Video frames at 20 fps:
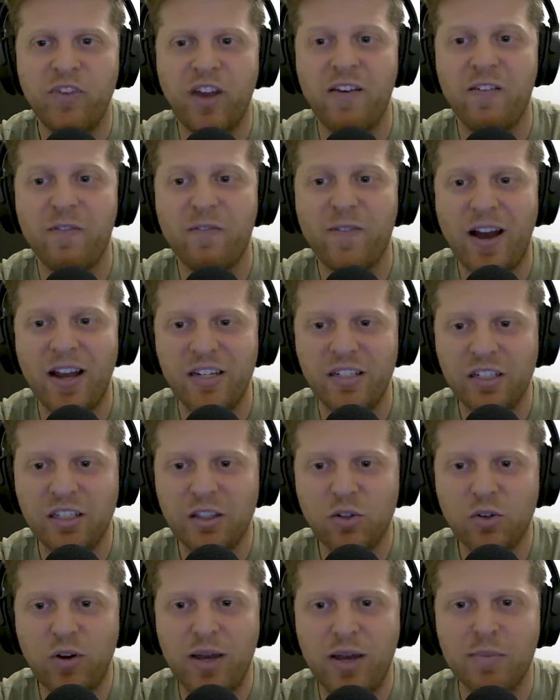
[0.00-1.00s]
and finding
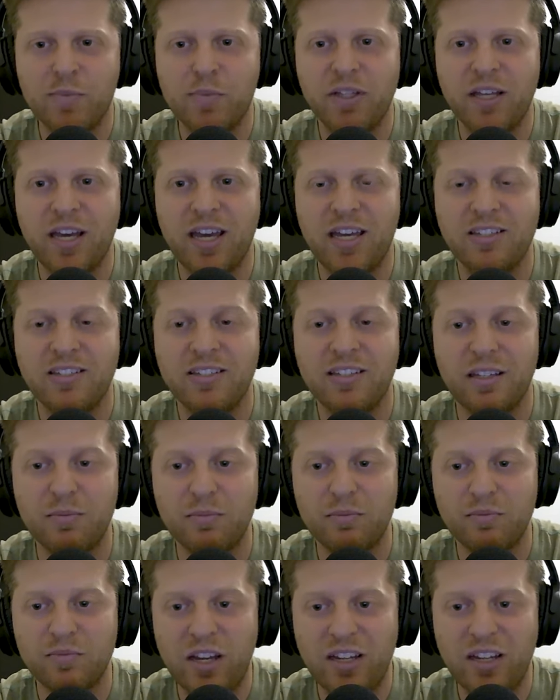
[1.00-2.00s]
the right place
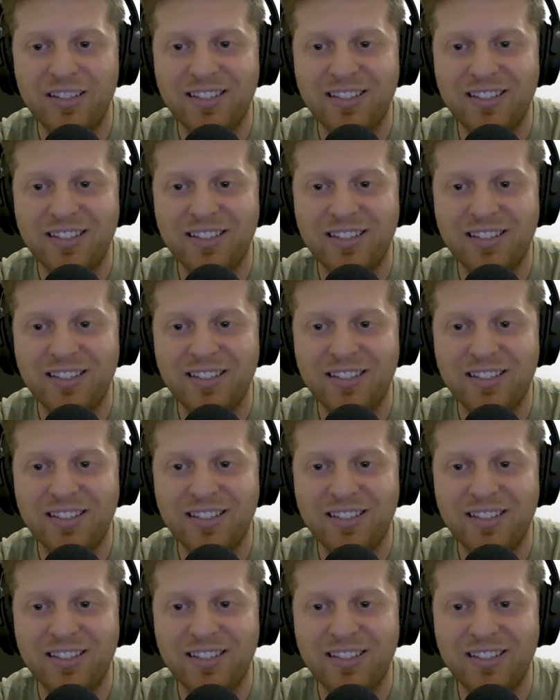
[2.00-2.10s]
and